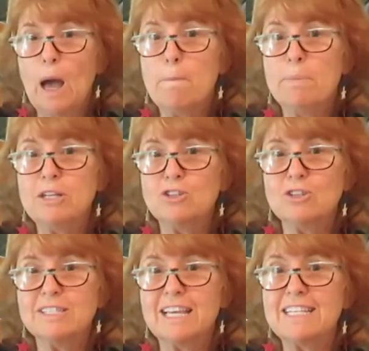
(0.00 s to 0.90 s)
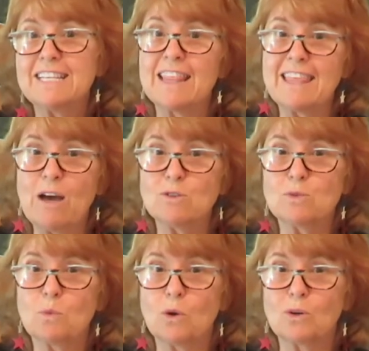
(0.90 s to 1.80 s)
a picture says
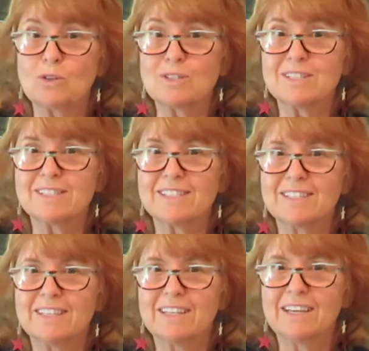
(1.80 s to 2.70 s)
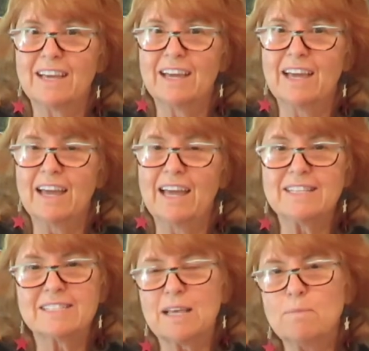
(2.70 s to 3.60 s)
1,000 words,
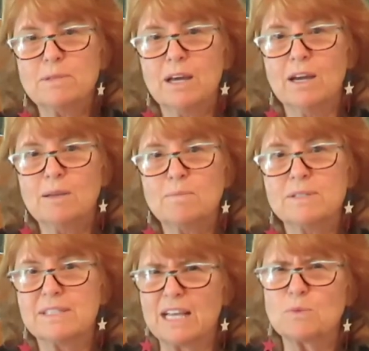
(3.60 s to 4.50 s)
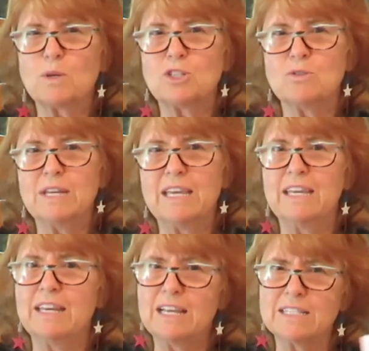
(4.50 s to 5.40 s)
and sometimes that's what you
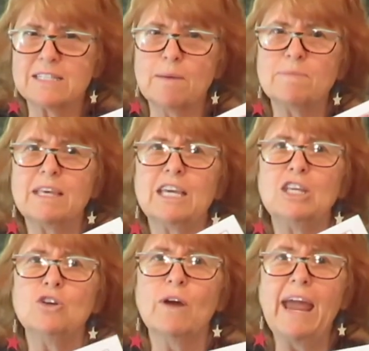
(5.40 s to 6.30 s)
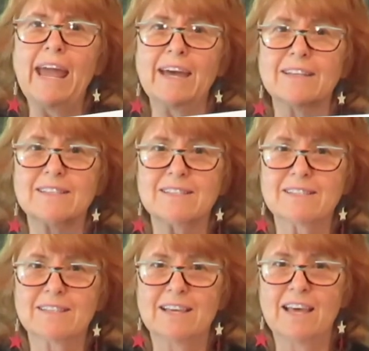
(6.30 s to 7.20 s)
need, is something in your
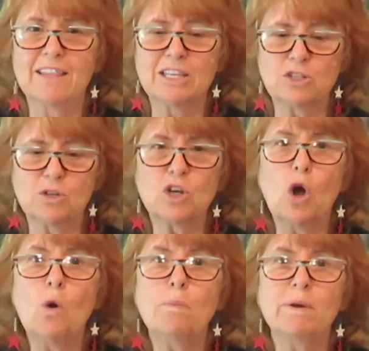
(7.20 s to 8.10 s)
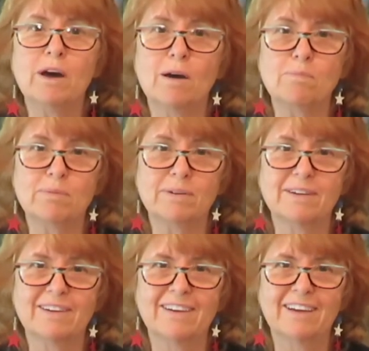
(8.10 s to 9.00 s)
hands that you can open up
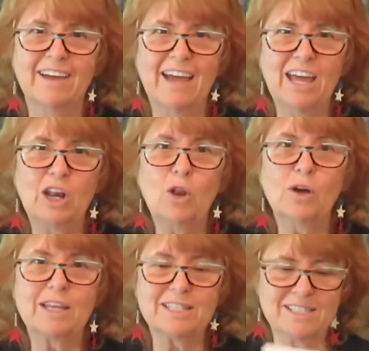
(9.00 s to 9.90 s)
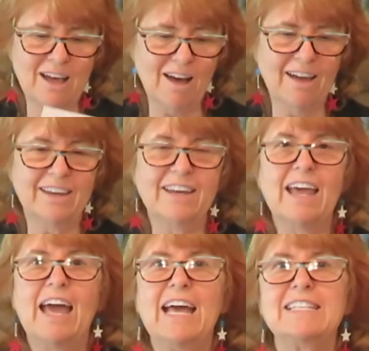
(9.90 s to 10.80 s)
and look inside
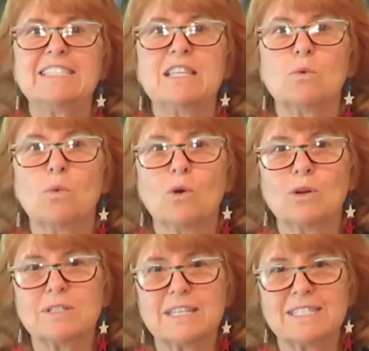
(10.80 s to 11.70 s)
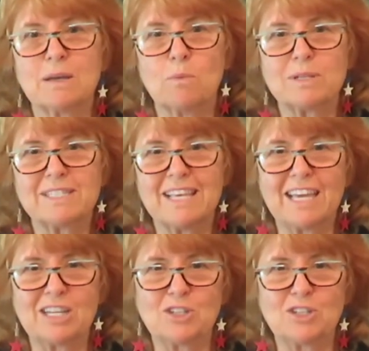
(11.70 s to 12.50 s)
and see the words that someone's saying